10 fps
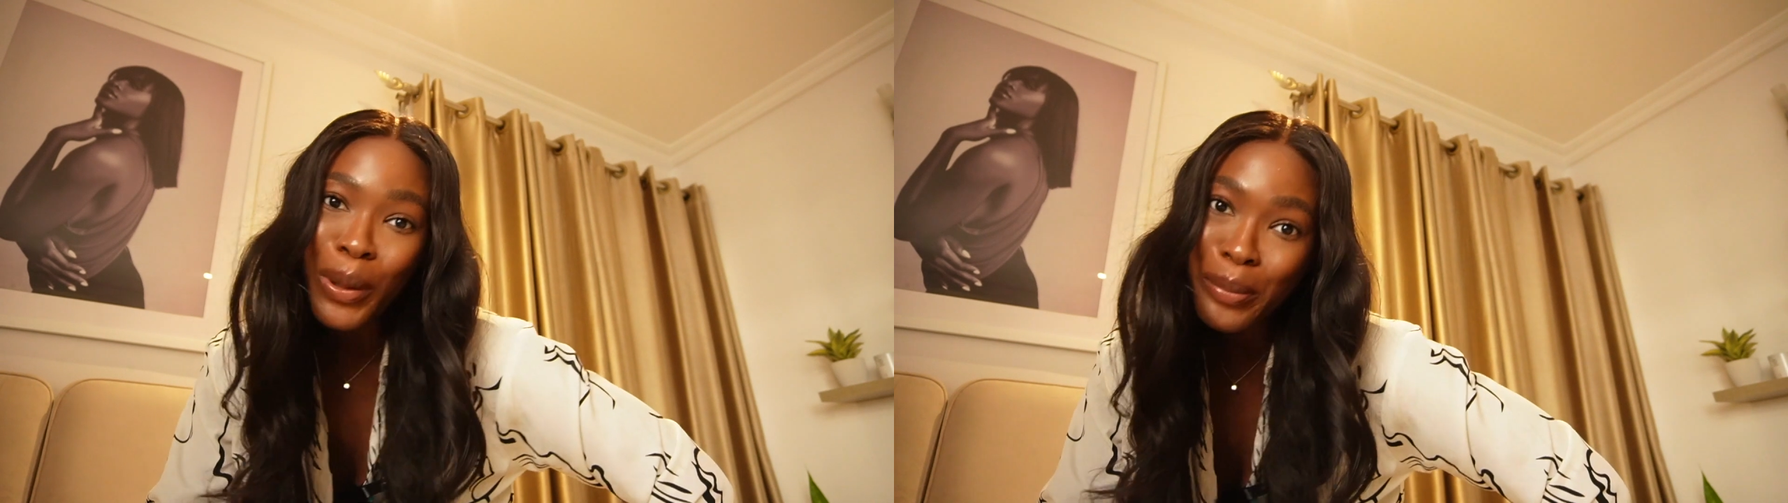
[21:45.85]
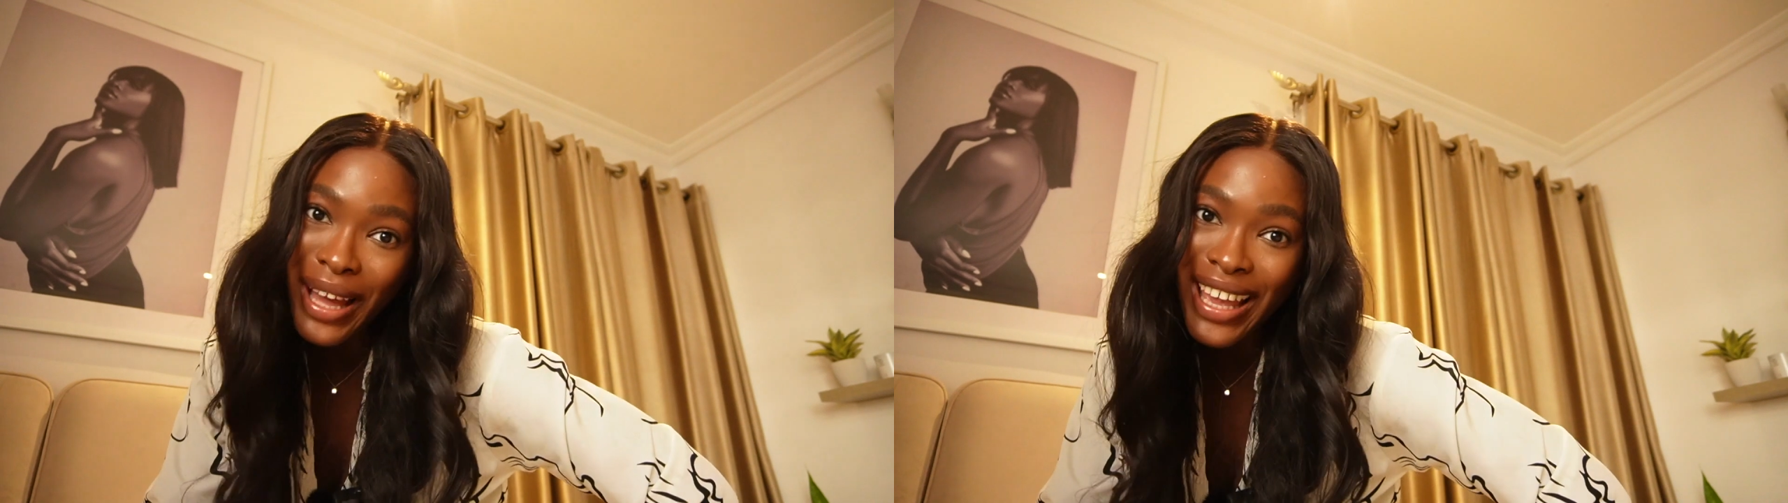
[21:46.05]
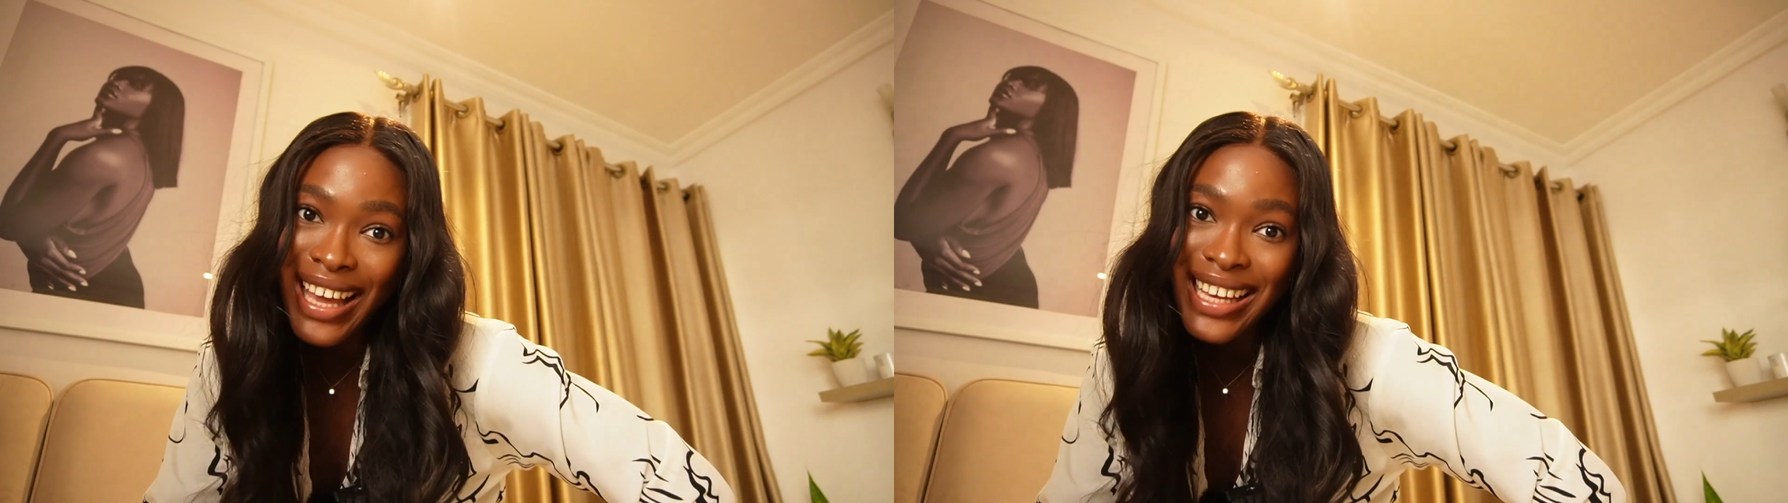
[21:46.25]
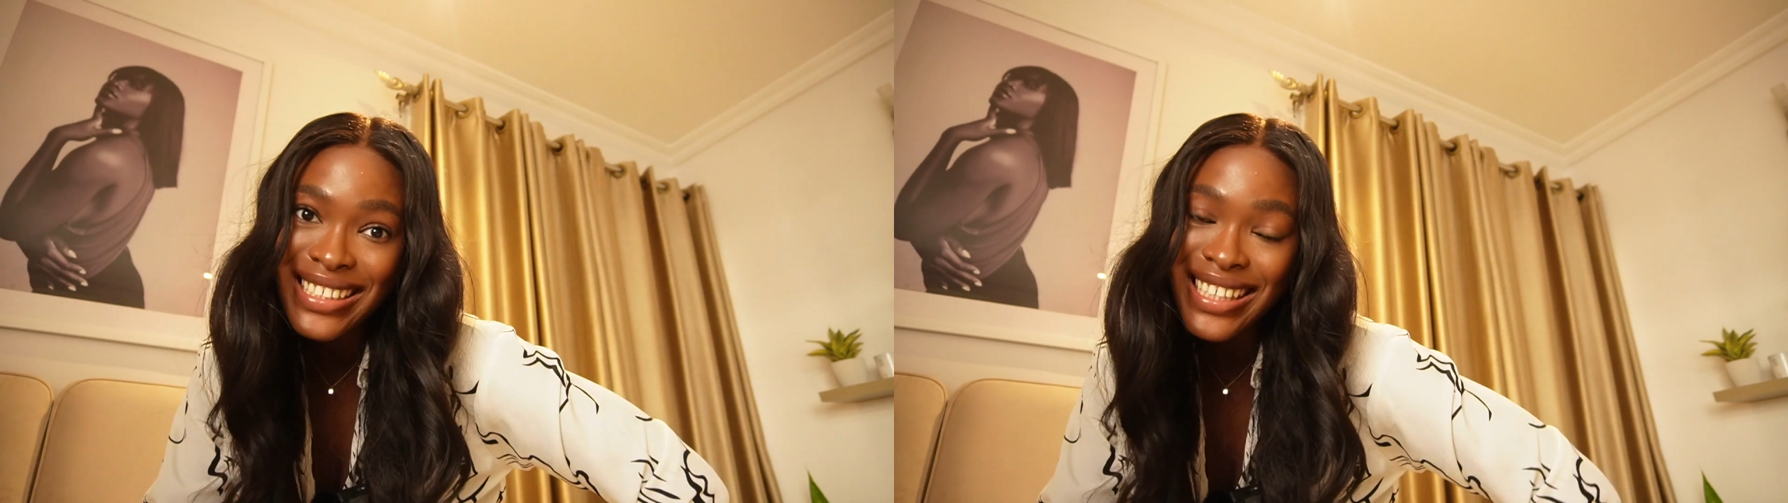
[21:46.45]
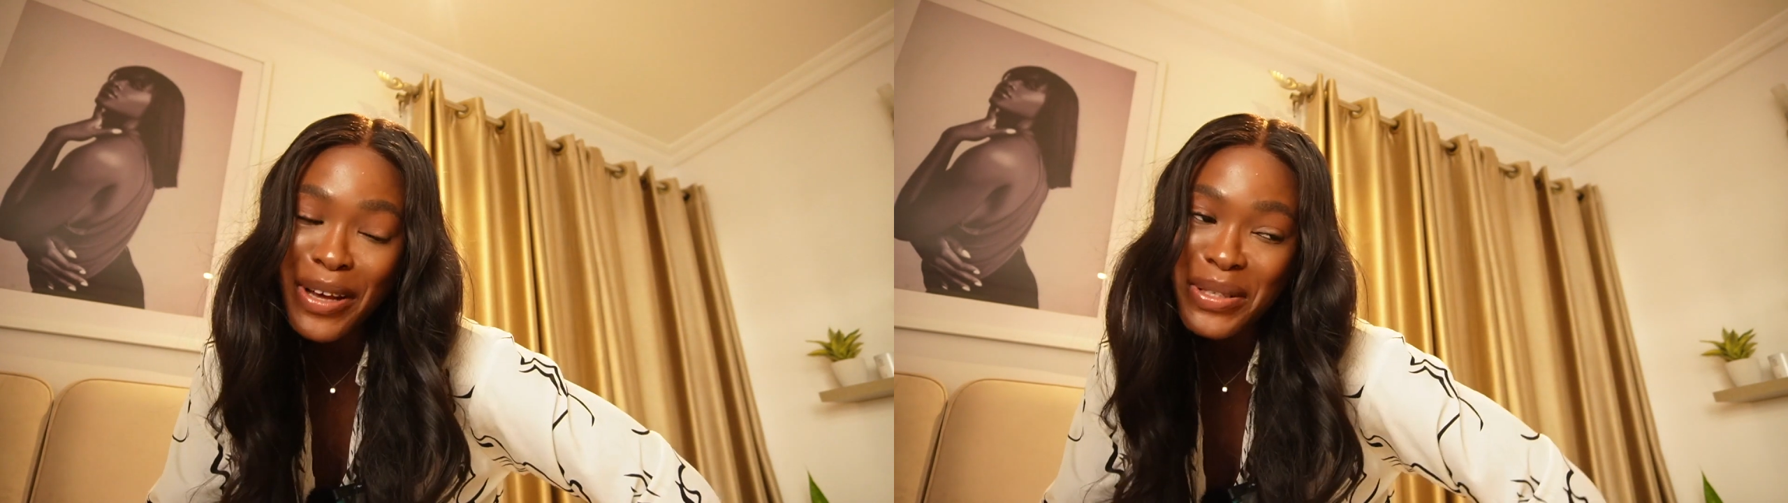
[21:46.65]
bye
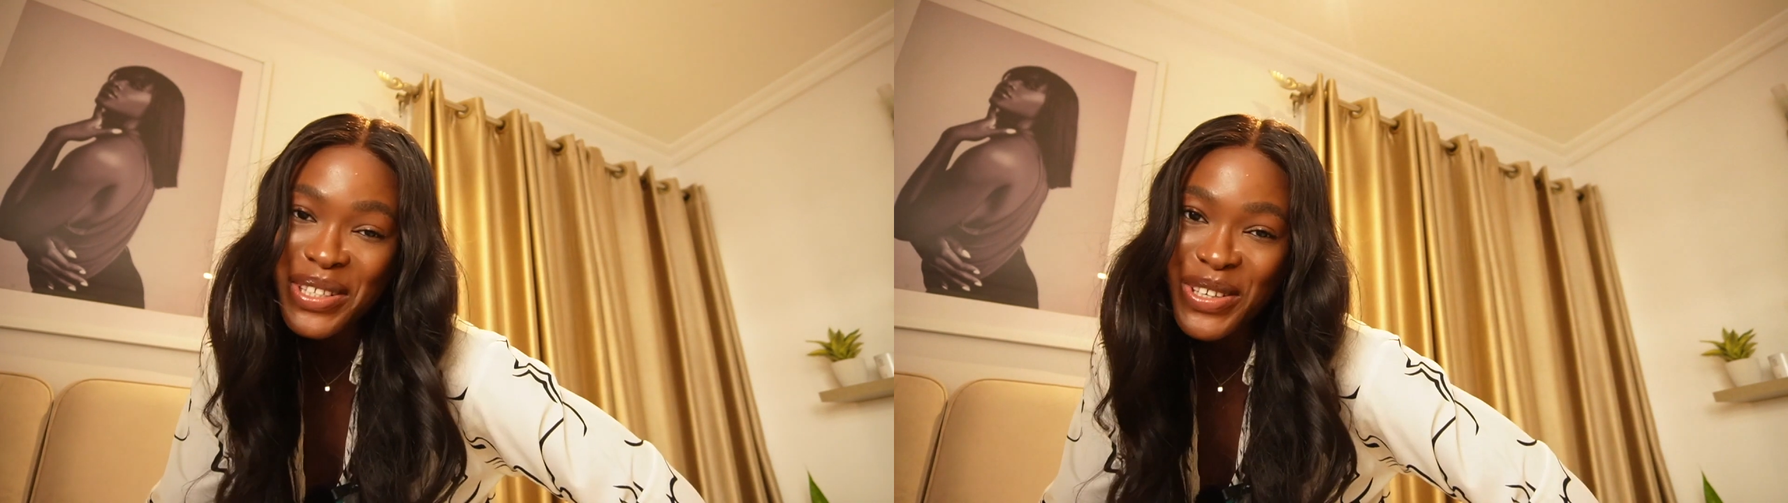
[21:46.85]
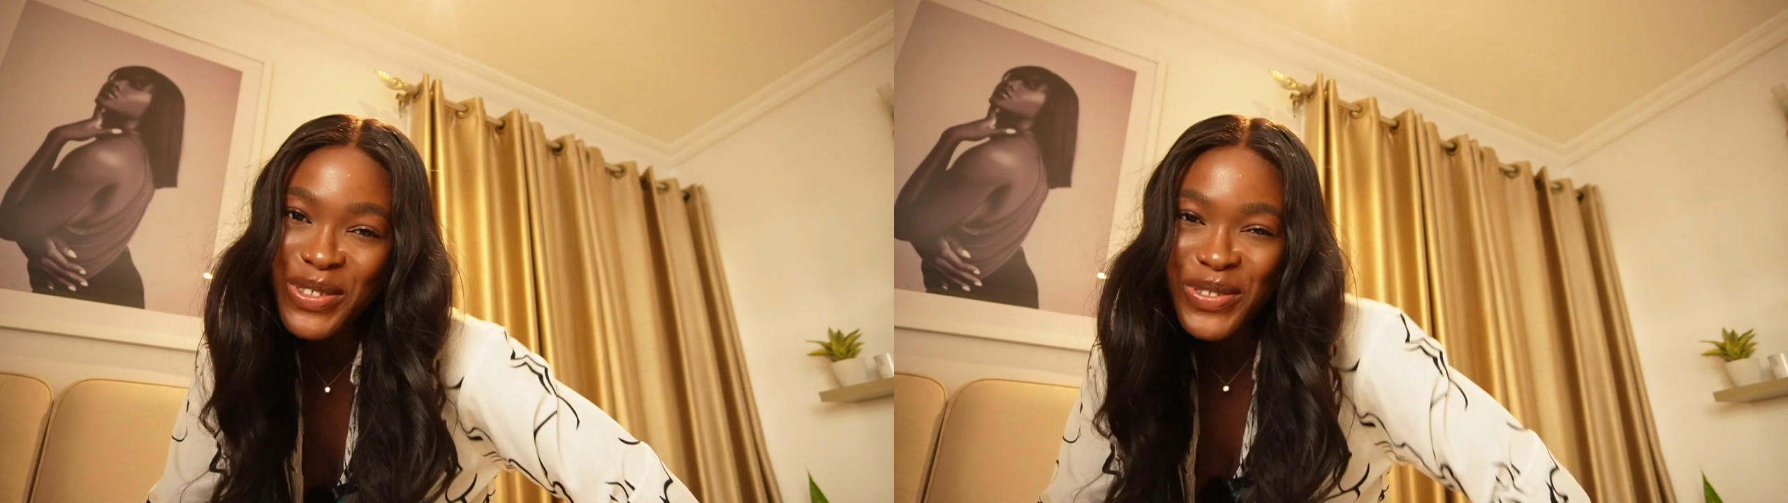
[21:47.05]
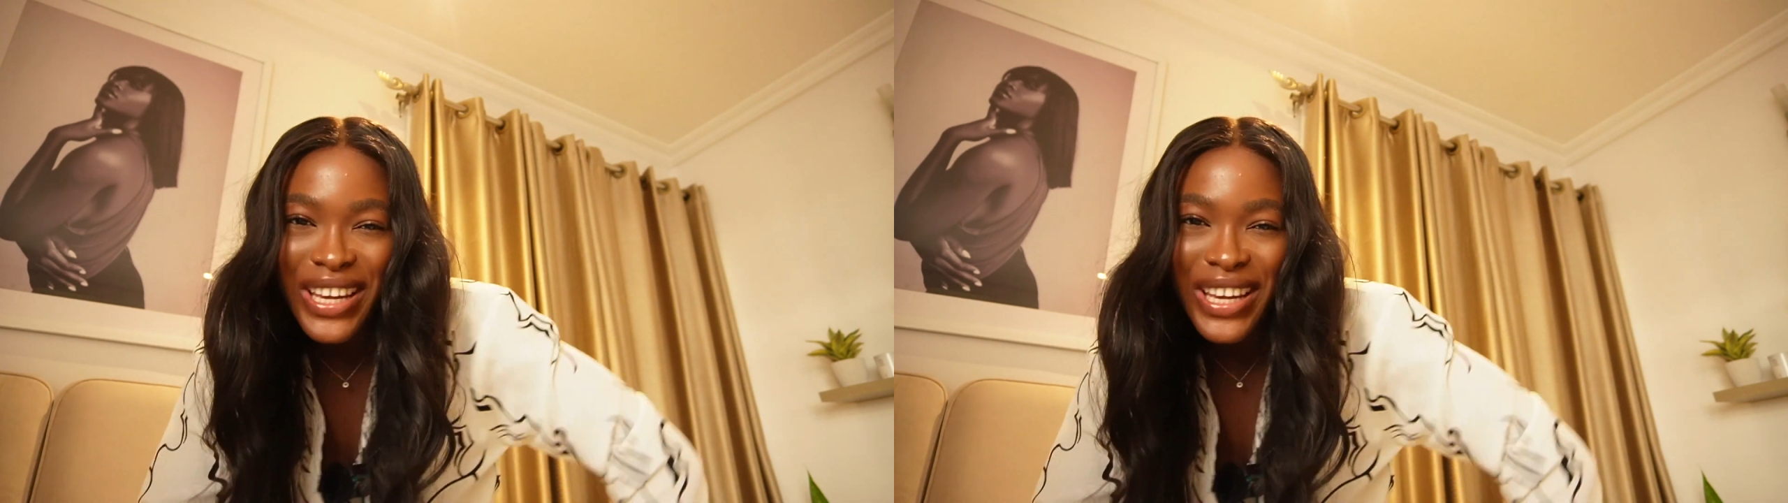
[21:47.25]
guys, I'll see you